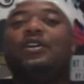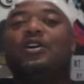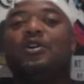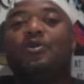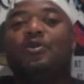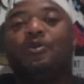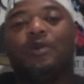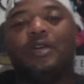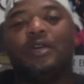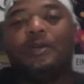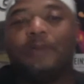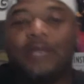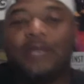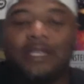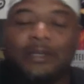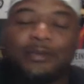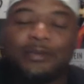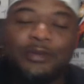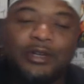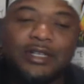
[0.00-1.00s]
with him getting
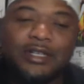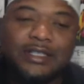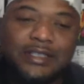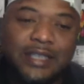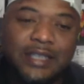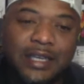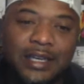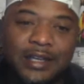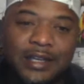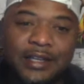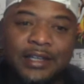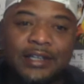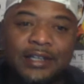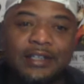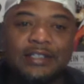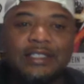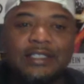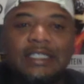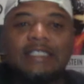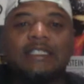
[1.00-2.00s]
up there and saying
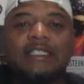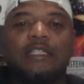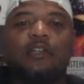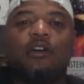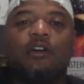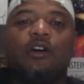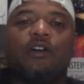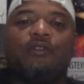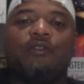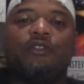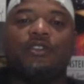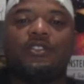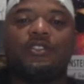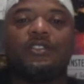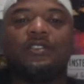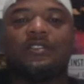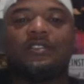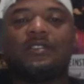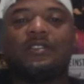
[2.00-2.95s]
CTR versus